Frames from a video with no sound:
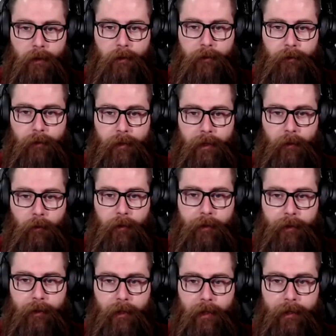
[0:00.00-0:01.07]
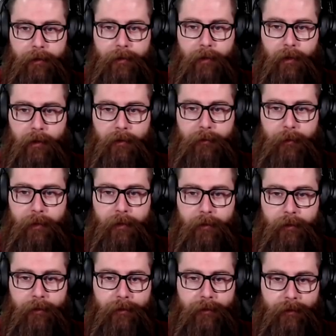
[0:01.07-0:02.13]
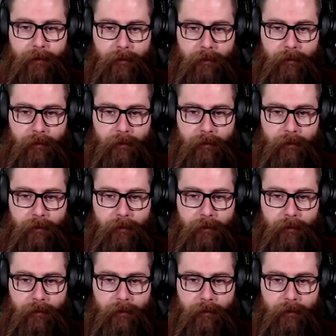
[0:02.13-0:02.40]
We'll get Warrior Light to throw out some heals.